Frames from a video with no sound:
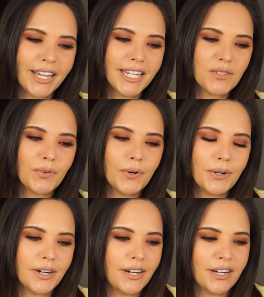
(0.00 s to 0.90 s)
I guess
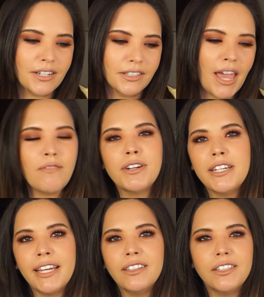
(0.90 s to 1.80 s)
for
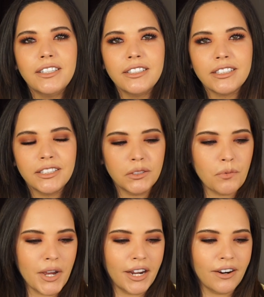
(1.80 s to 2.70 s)
everyday looks
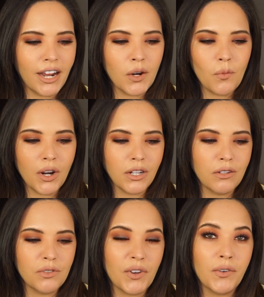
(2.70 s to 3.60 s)
where I don't want to
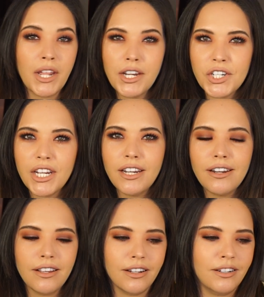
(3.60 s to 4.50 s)
use foundation,
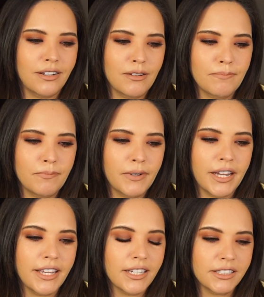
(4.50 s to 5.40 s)

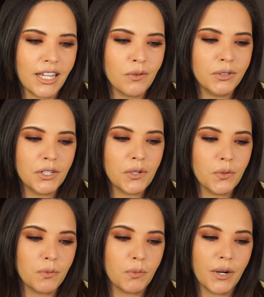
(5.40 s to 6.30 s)
I guess I would
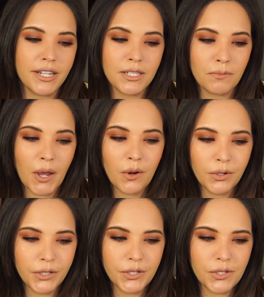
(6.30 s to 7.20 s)
choose pressed
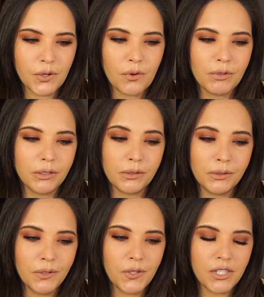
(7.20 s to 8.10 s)
powders over
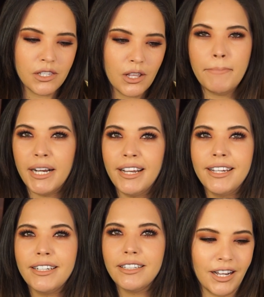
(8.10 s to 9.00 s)
loose,
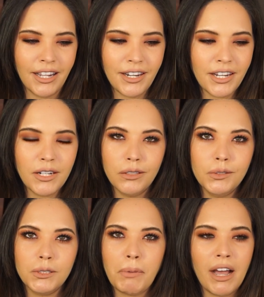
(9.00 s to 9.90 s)
but I need
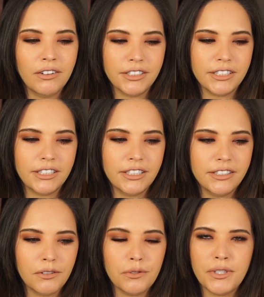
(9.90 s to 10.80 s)
loose
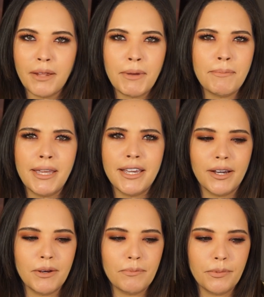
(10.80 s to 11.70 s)
powder to set my
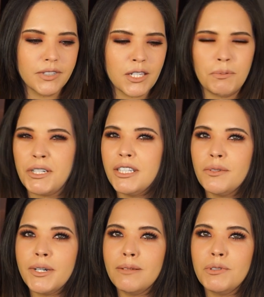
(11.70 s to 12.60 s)
makeup,
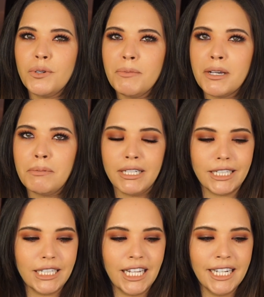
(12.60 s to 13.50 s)
especially when I'm doing makeup on
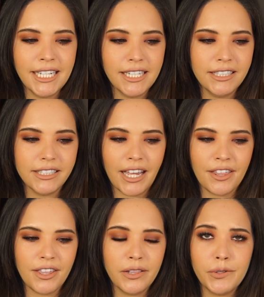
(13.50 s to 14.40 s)
clients.
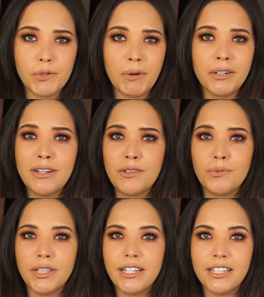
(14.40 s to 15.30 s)
I think loose powder
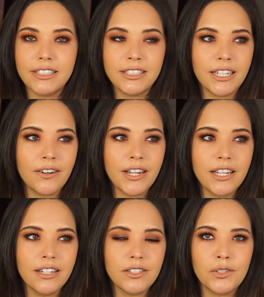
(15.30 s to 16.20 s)
is really
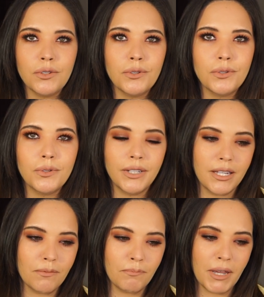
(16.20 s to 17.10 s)
necessary to
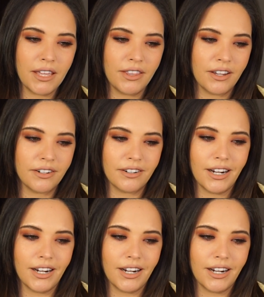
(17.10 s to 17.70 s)
like bake the under